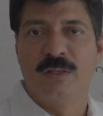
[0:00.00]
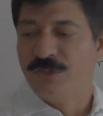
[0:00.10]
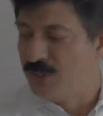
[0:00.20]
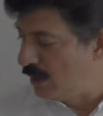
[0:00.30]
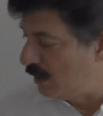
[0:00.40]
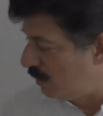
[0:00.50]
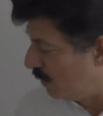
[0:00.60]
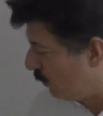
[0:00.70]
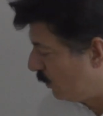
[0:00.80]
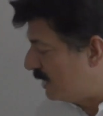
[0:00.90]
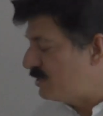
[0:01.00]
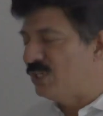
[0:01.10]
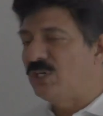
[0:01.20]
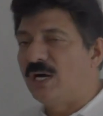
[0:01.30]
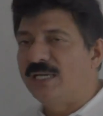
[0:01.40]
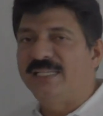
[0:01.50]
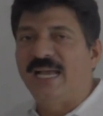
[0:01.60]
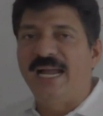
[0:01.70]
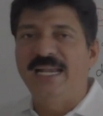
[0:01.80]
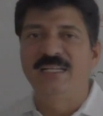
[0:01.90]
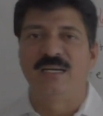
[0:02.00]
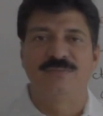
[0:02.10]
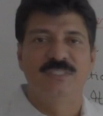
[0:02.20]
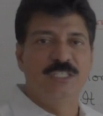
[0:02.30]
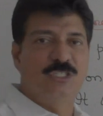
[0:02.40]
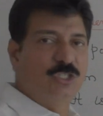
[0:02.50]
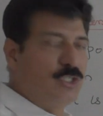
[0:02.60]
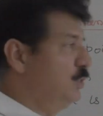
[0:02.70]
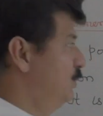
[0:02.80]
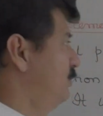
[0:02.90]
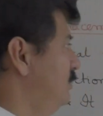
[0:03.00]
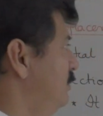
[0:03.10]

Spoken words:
So, once you got the idea of these two,